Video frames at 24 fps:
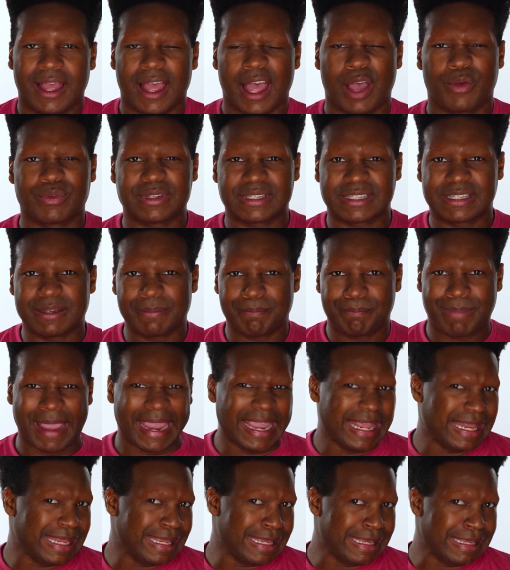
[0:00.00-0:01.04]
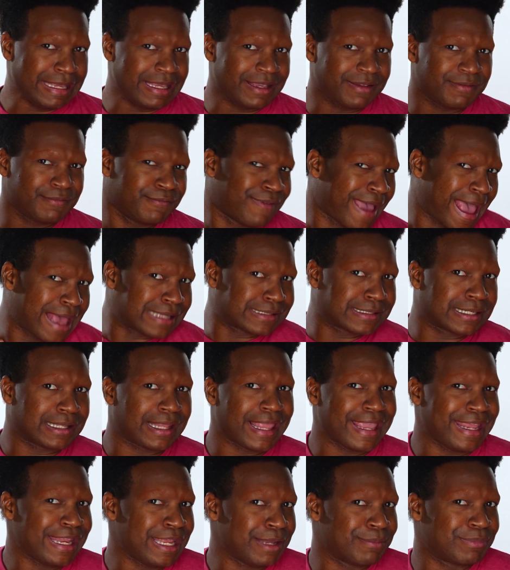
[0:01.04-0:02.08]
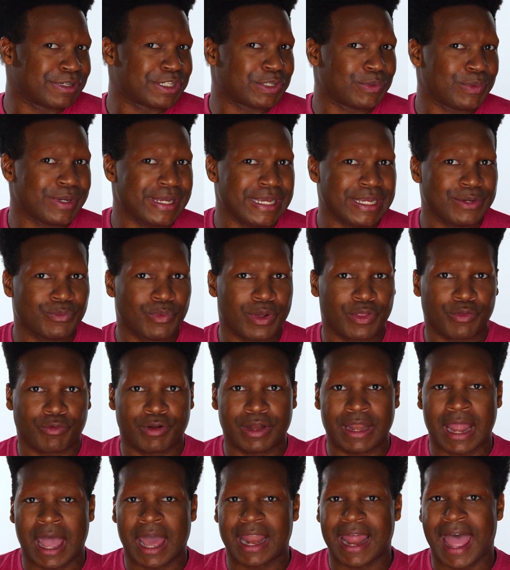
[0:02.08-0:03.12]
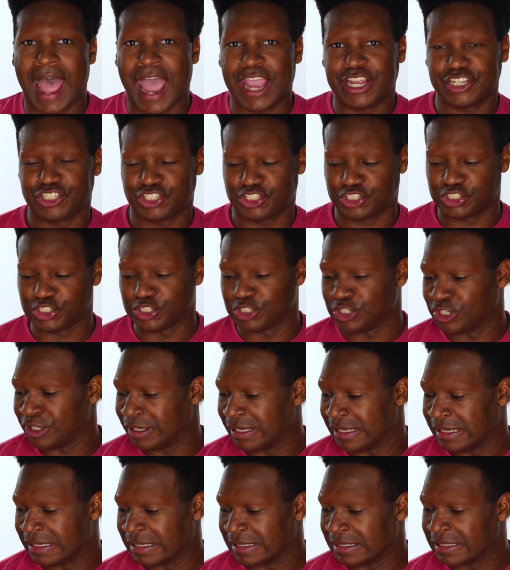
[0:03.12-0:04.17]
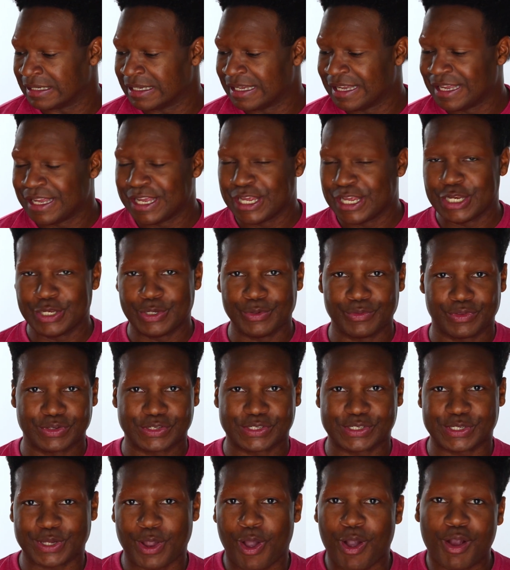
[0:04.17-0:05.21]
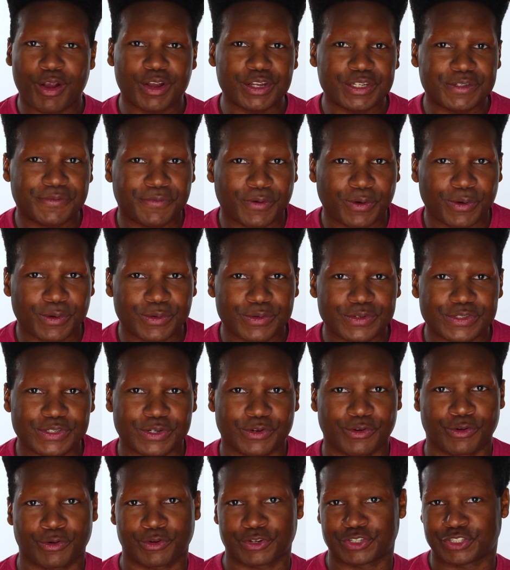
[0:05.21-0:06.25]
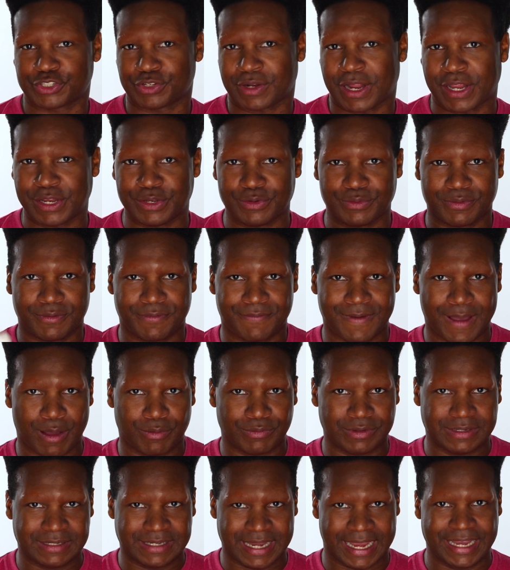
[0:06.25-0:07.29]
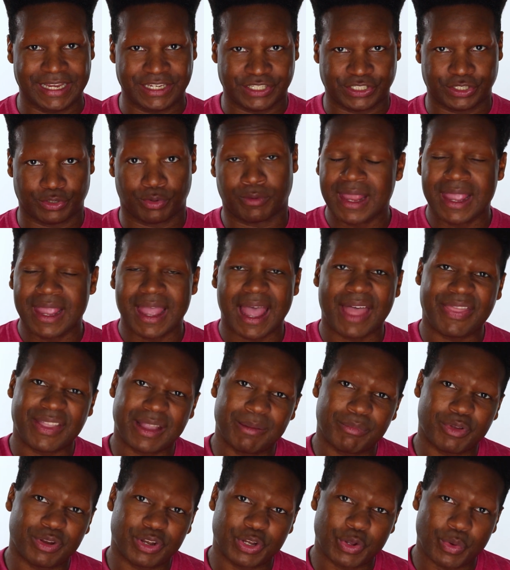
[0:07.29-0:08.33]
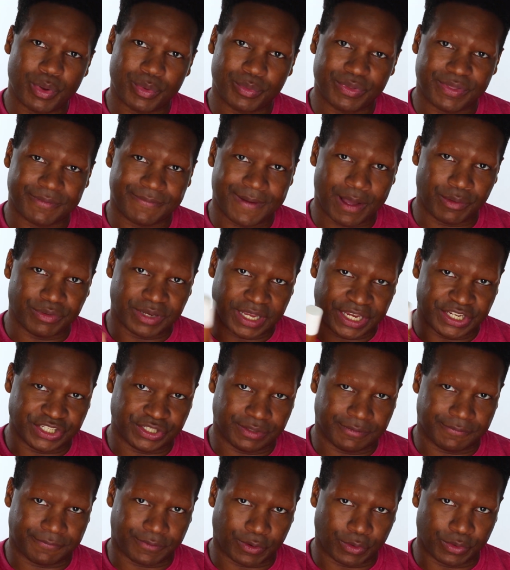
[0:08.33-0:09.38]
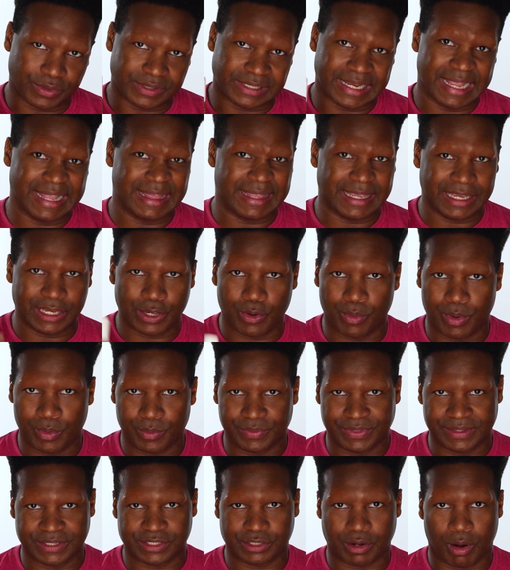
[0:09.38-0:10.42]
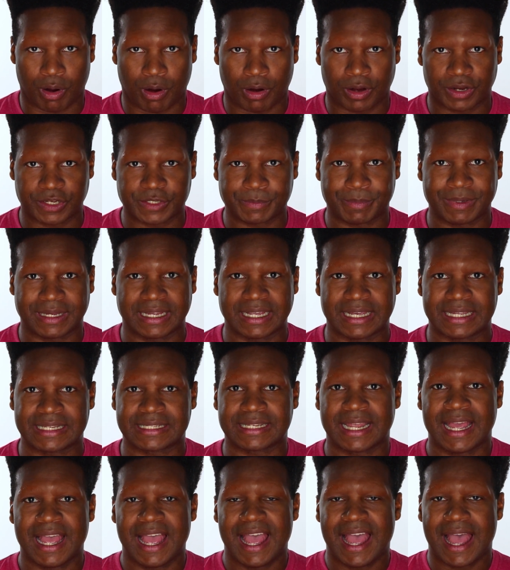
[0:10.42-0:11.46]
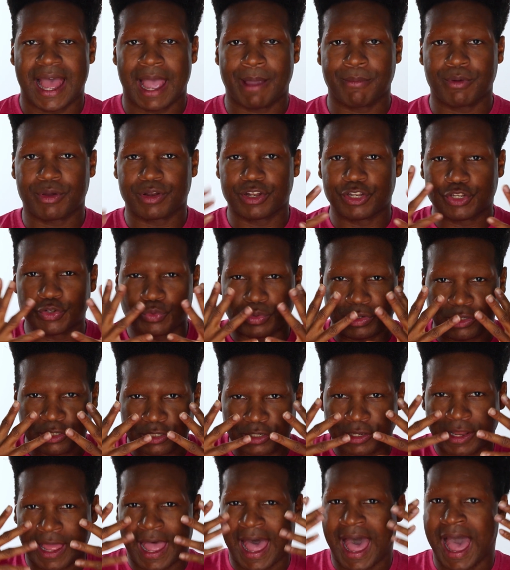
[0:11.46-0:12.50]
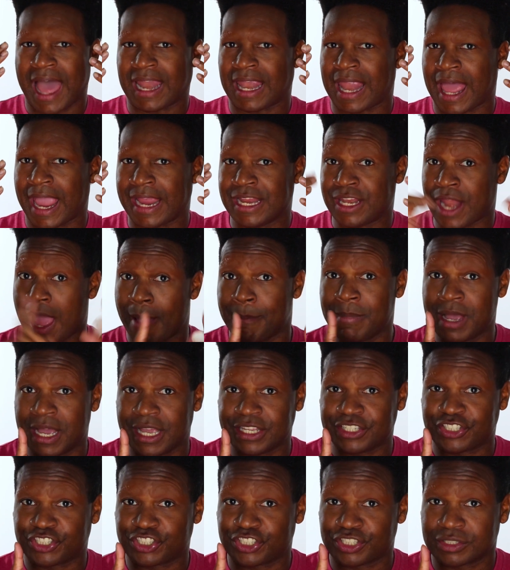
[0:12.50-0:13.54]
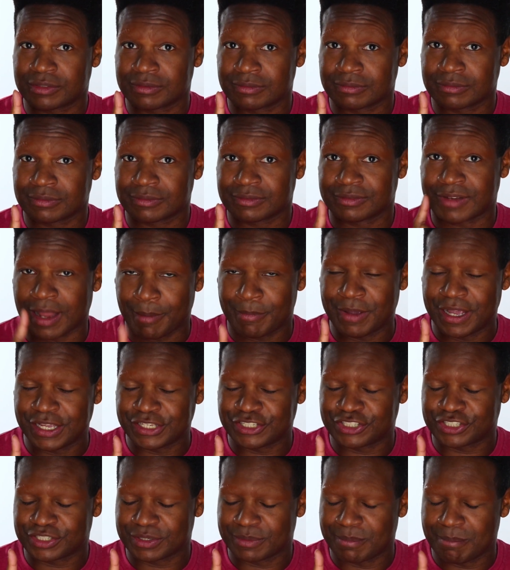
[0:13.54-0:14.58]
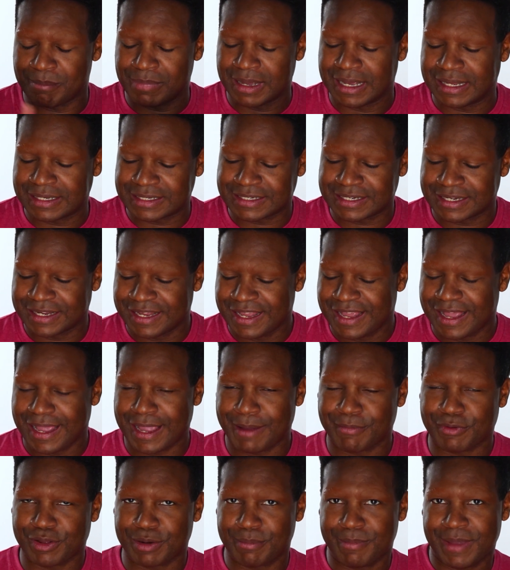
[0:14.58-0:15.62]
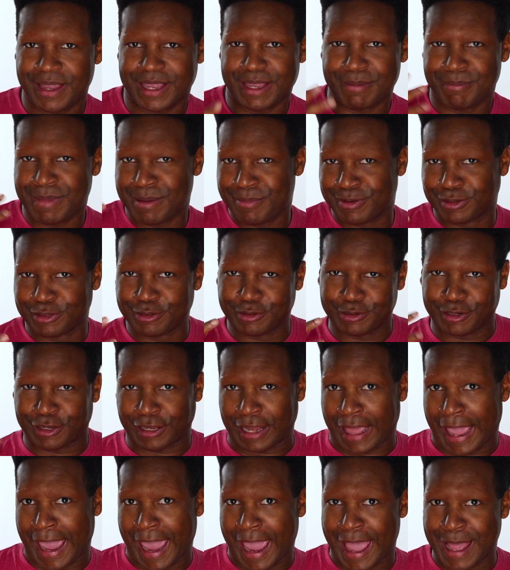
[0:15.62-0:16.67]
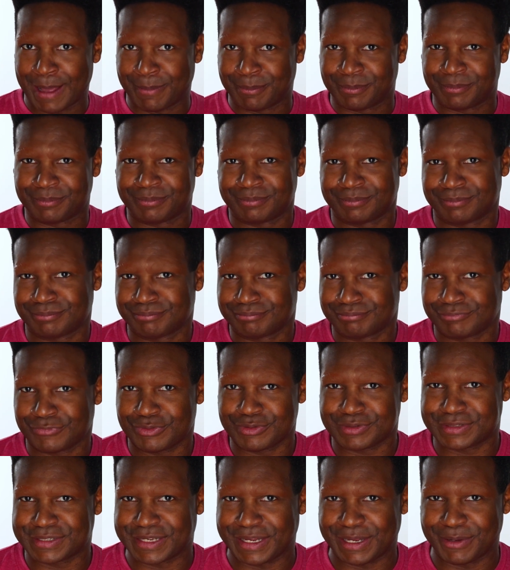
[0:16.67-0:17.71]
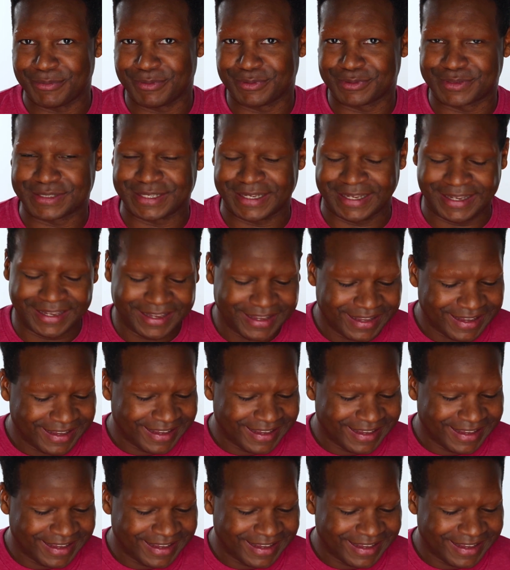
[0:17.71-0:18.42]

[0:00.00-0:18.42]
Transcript: I was vacillating between whether or not I should do the scars first or should I do the foundation. I think I'm going to go in with the foundation first and then go in with the scars because I'm going to do a little highlight, not much, but I'm going to make it maybe a little glam. We'll see.